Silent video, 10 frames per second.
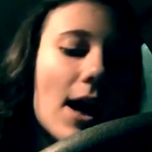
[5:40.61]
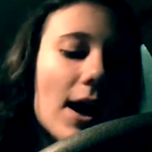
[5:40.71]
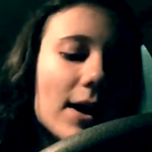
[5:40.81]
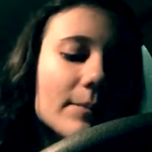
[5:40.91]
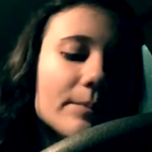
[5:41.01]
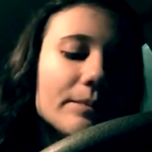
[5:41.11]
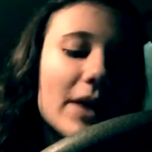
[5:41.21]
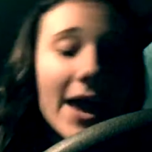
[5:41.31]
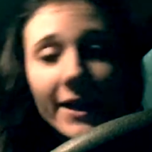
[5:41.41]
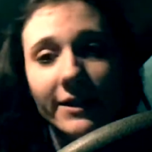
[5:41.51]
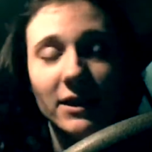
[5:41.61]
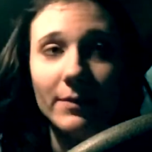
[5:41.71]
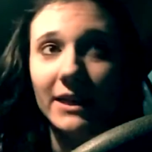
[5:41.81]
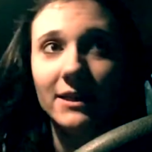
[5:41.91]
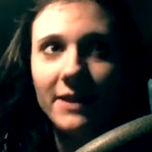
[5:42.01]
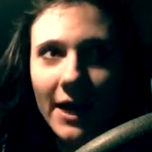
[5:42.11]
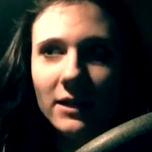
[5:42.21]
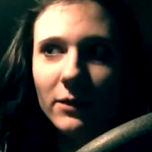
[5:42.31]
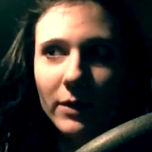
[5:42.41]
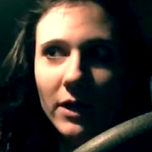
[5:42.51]
It doesn't make
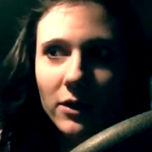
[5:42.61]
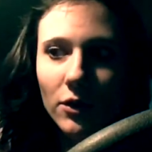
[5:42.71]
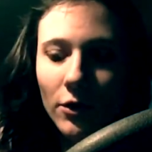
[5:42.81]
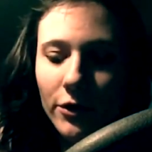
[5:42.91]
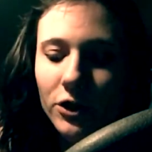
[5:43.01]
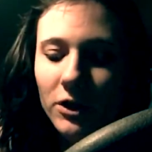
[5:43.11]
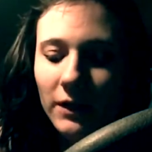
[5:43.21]
sense, because Kirsch,